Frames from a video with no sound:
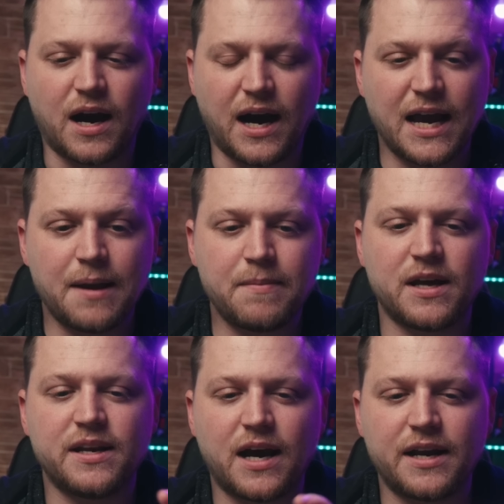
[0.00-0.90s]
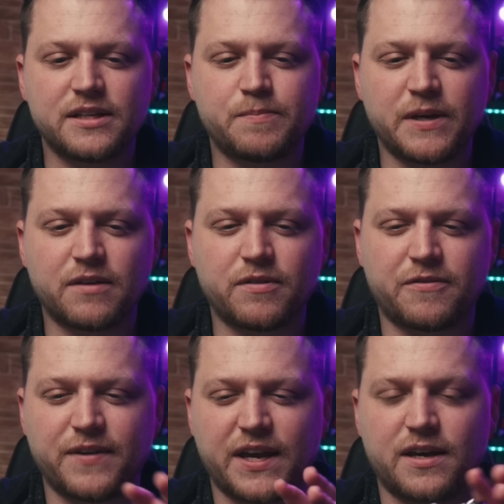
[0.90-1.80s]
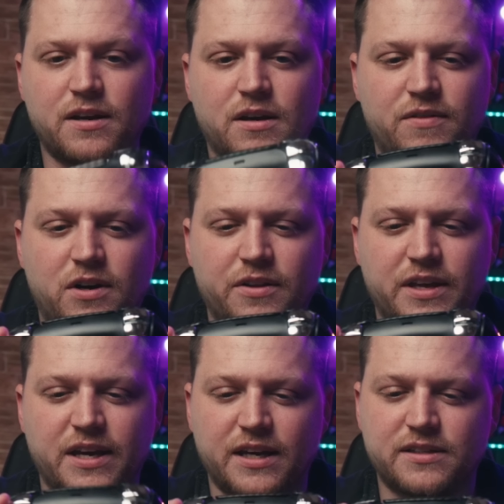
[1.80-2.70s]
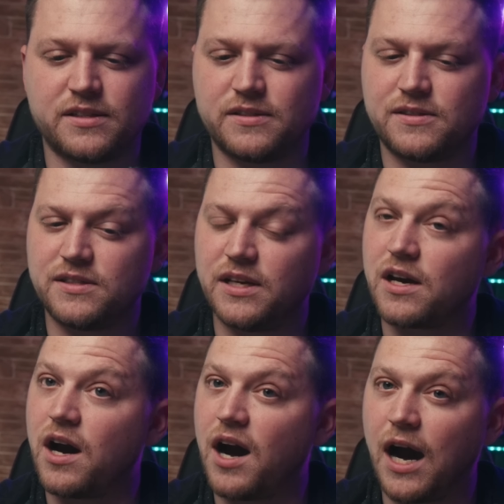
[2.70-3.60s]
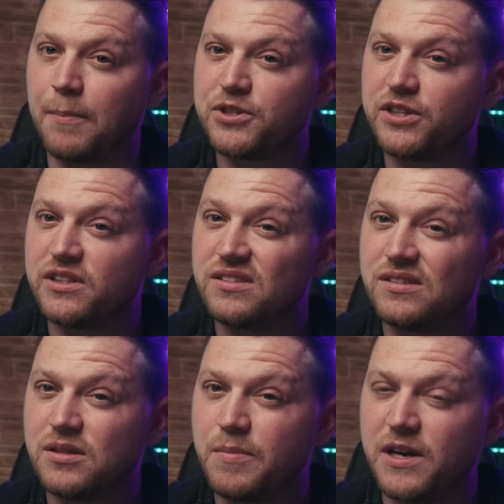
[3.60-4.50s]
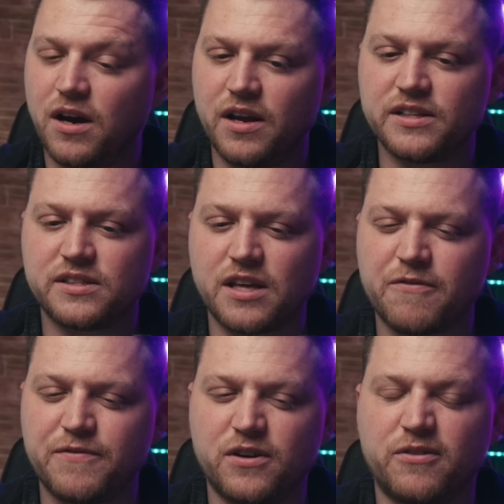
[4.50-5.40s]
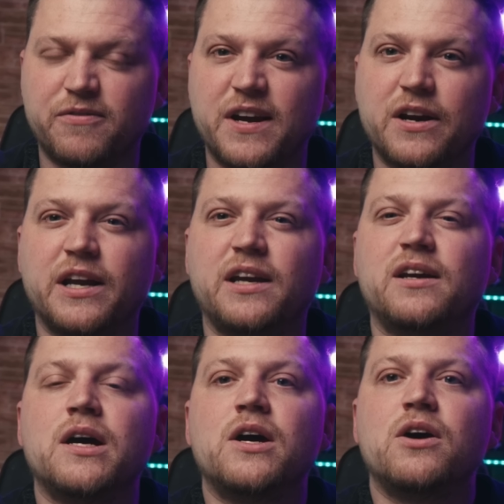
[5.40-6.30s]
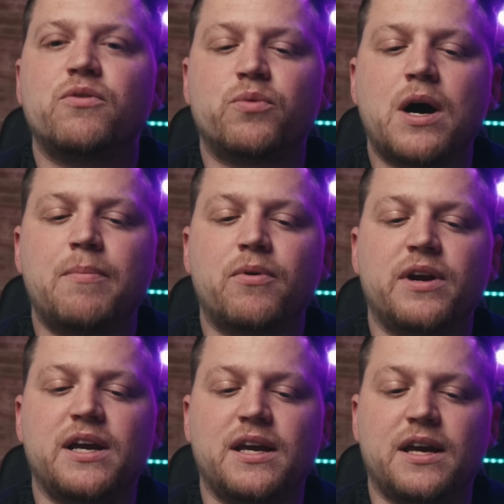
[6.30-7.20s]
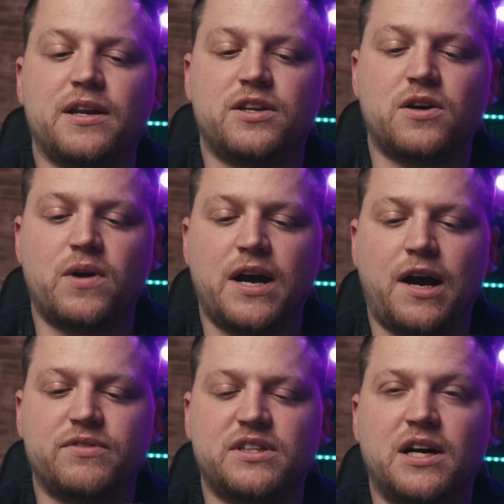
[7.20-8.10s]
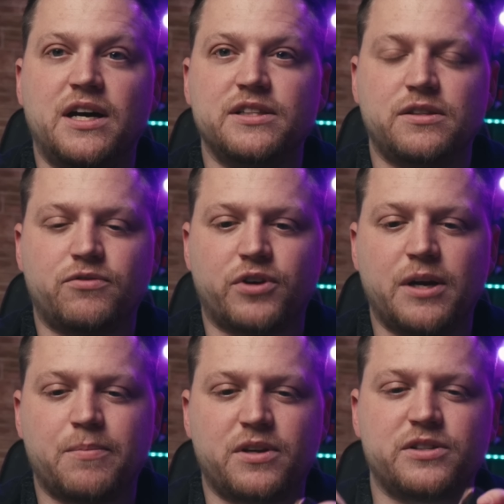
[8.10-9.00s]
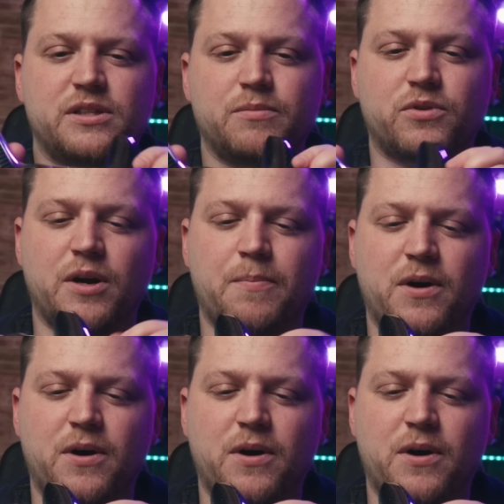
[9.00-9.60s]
I'm not as big of a fan of all the Hex's stick options, to be honest. They feel very rubbery and don't have tons of grip. There's some grip